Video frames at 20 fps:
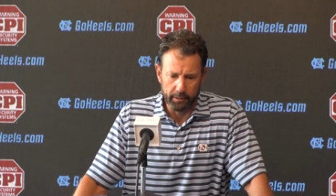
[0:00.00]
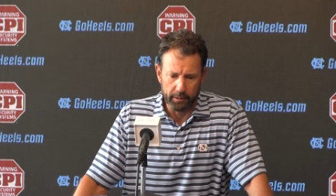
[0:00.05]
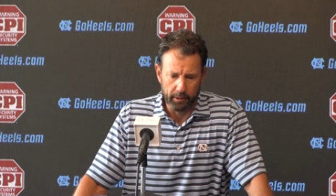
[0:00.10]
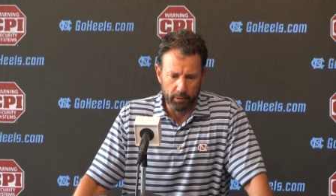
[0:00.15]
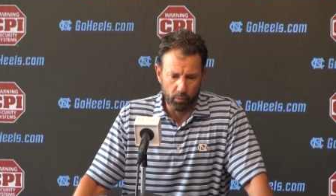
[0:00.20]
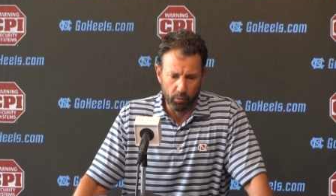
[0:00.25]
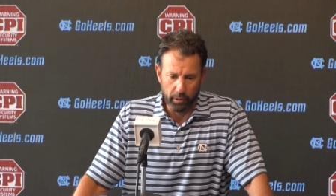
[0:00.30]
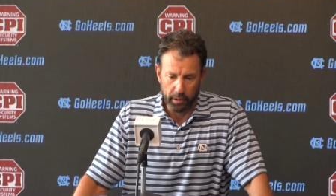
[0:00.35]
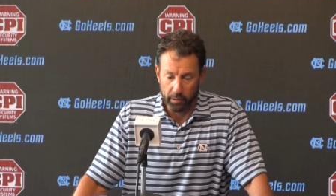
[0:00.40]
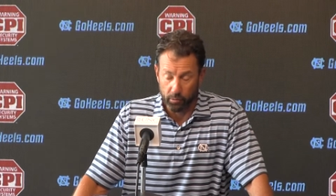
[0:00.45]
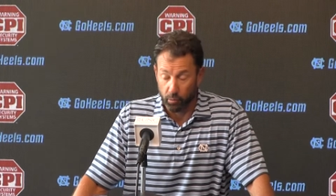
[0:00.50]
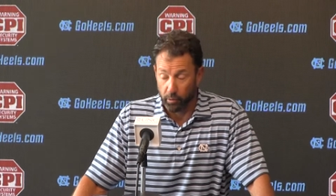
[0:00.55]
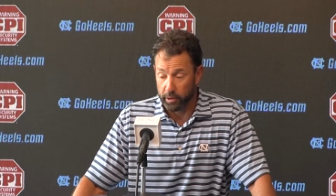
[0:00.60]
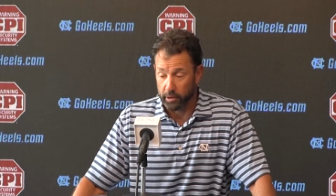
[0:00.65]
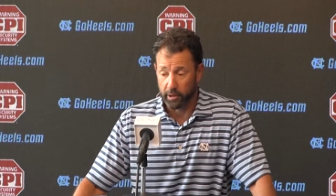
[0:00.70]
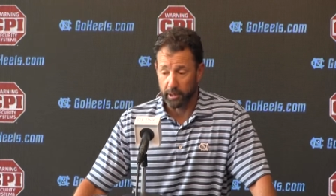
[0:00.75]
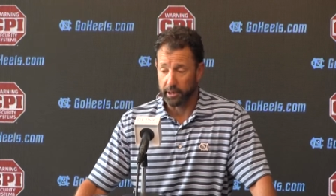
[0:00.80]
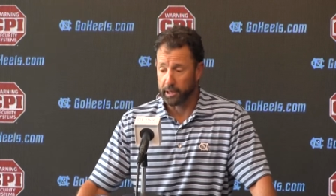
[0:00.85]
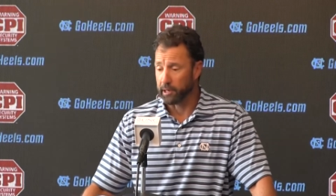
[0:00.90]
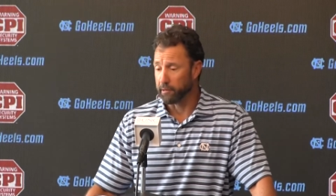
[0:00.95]
you know, we
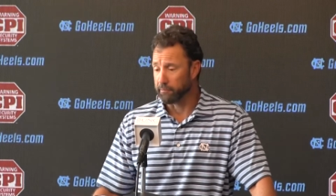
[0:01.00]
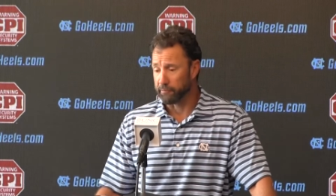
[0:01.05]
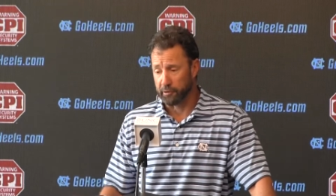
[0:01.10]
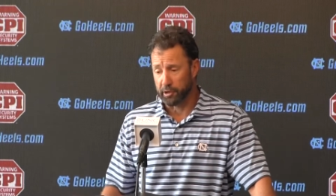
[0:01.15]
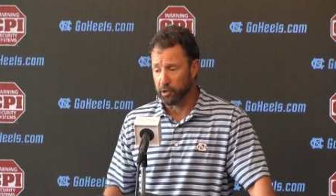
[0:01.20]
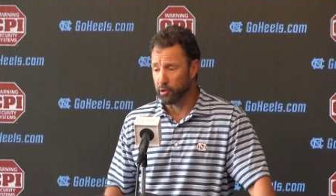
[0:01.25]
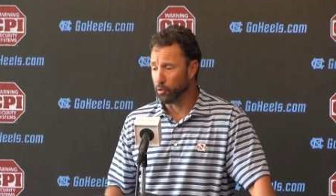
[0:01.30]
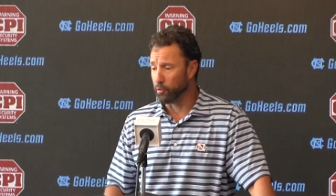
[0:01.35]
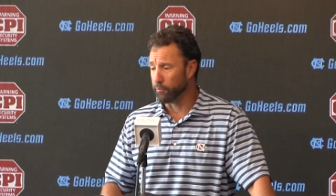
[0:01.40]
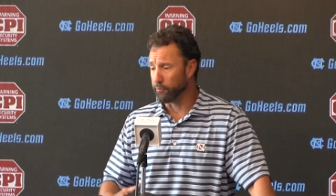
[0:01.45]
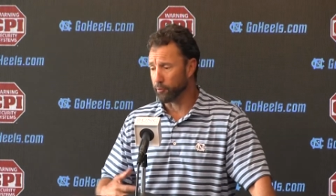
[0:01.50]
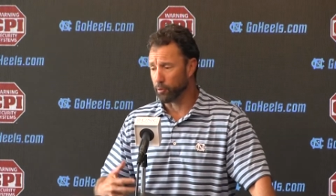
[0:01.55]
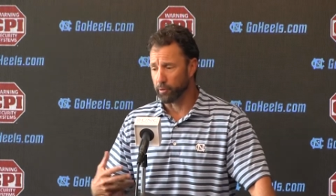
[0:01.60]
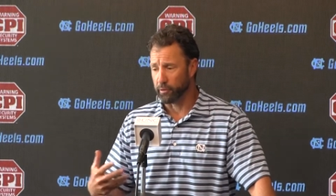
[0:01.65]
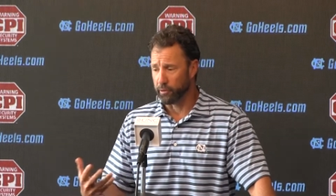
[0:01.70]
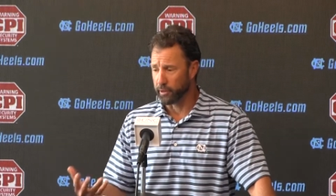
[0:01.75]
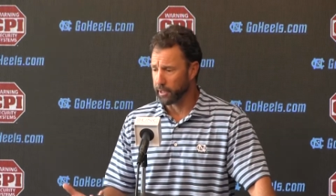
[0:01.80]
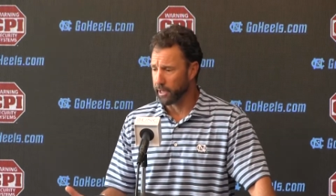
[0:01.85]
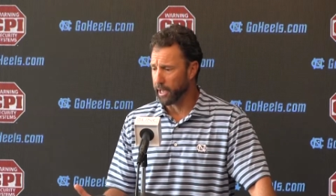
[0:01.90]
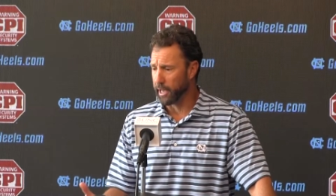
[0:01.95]
we're going to get a feel
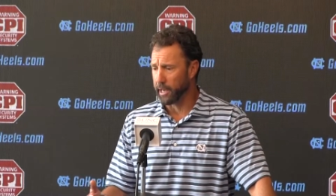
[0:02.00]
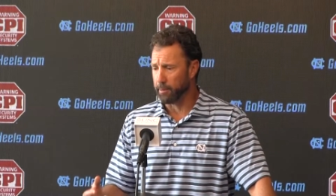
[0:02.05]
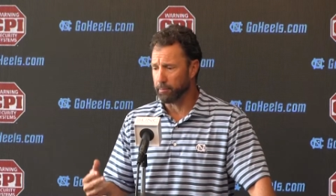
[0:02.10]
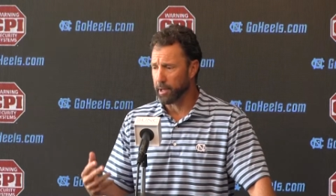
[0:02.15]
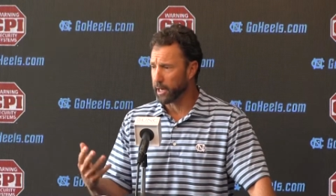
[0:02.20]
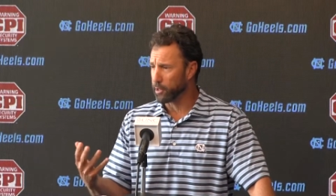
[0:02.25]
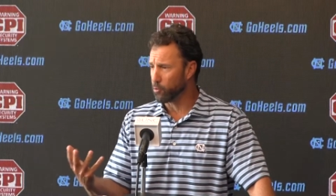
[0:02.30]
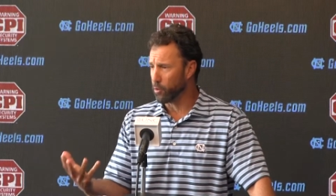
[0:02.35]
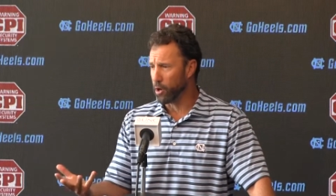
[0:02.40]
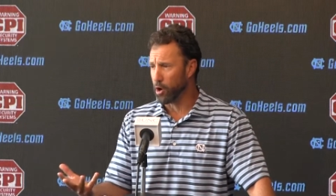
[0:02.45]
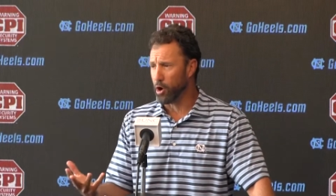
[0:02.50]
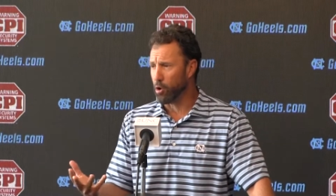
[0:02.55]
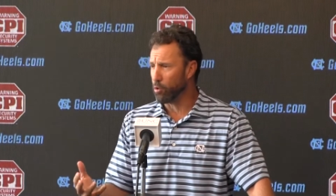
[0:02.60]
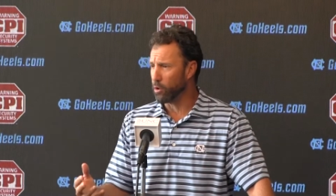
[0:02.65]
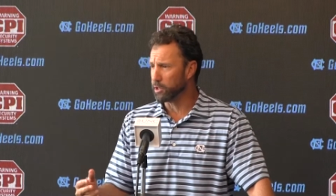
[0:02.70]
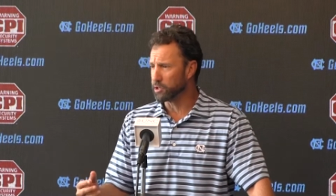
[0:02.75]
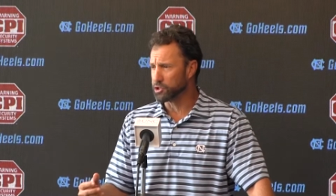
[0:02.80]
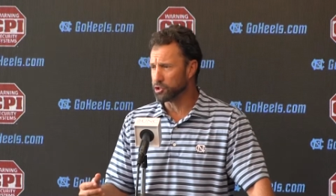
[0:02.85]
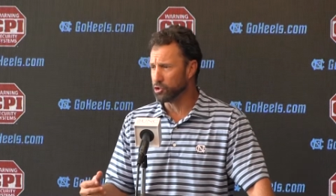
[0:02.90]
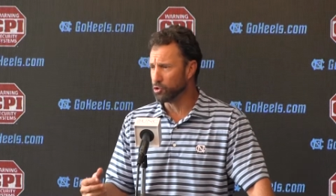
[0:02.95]
for in the game like we
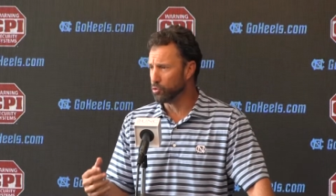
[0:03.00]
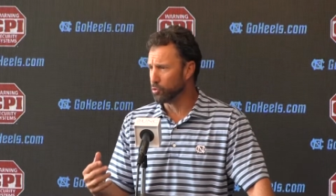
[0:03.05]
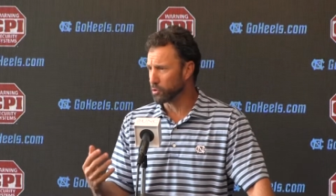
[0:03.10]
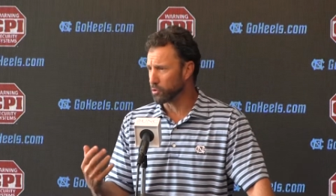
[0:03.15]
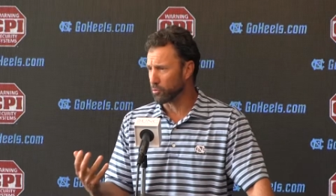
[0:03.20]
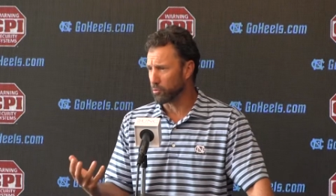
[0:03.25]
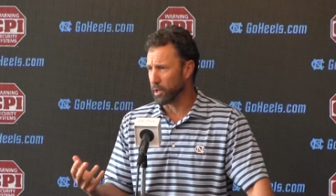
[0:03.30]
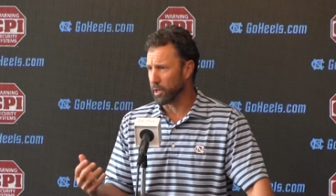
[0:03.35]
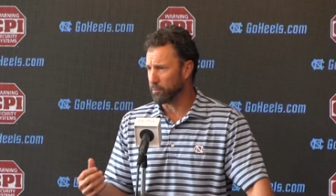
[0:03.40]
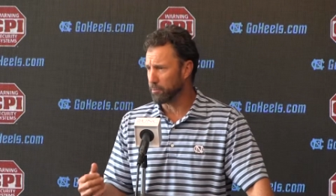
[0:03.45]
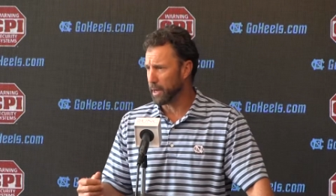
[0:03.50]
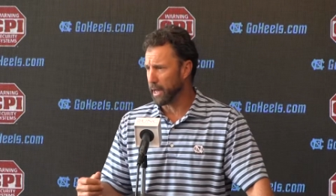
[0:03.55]
always do with the running